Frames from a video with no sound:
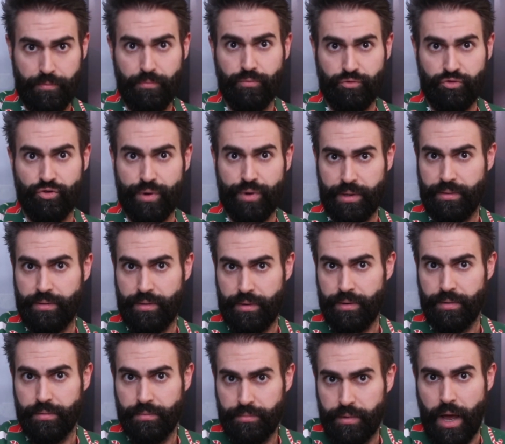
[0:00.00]
during their
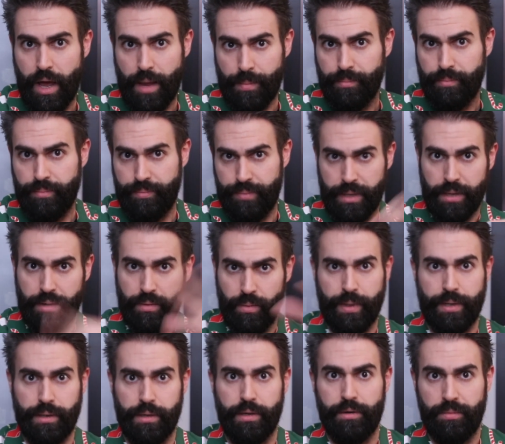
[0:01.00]
time peak
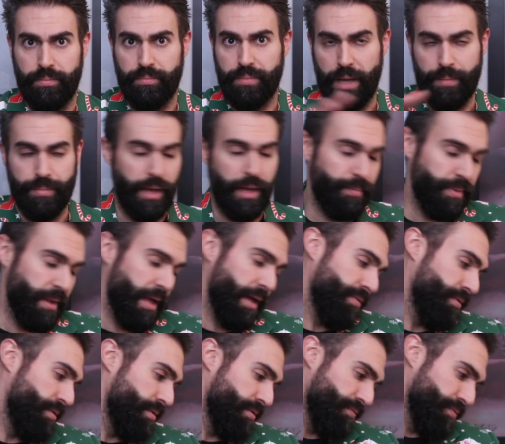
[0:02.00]
window, blah, blah, blah.
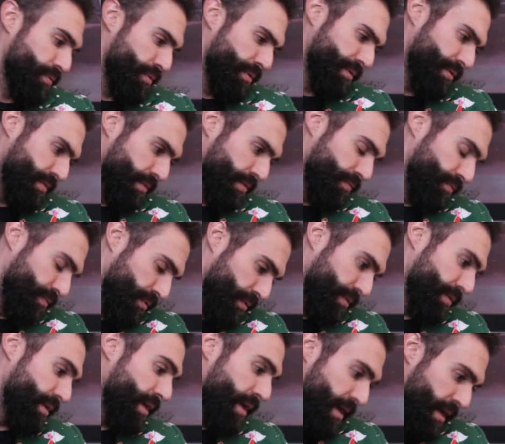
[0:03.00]
There's rules.
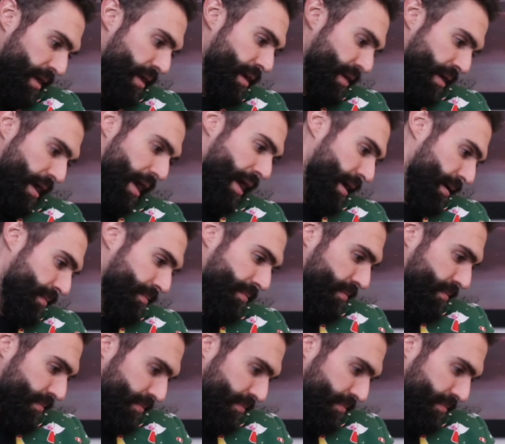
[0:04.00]
I'm